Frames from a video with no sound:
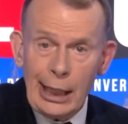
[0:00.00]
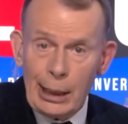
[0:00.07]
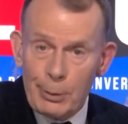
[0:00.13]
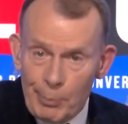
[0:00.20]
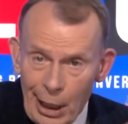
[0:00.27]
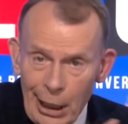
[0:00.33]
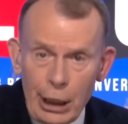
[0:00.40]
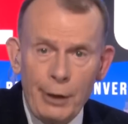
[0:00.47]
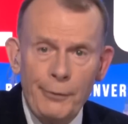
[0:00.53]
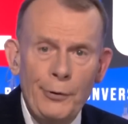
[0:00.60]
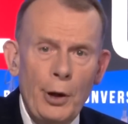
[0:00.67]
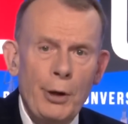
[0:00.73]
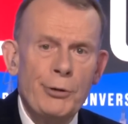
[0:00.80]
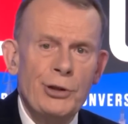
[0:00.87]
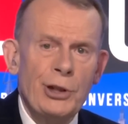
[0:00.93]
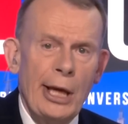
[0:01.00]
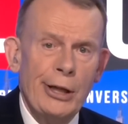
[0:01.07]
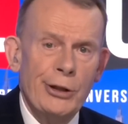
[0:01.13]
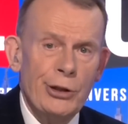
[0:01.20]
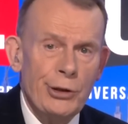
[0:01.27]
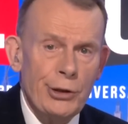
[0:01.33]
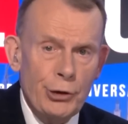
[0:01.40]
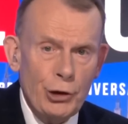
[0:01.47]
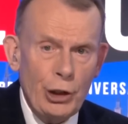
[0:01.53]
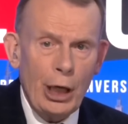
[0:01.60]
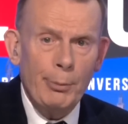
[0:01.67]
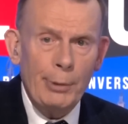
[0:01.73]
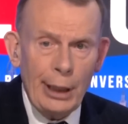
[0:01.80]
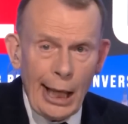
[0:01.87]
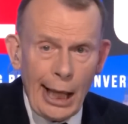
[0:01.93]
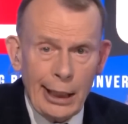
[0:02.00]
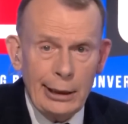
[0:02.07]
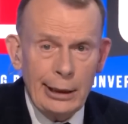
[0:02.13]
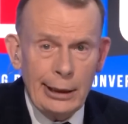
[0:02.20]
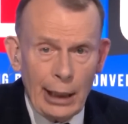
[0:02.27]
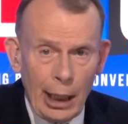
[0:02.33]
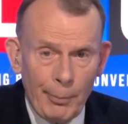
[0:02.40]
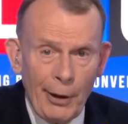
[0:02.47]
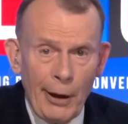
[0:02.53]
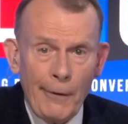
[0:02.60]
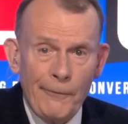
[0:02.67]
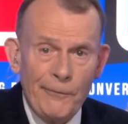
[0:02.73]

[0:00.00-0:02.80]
In many of those cases, the chairman ended up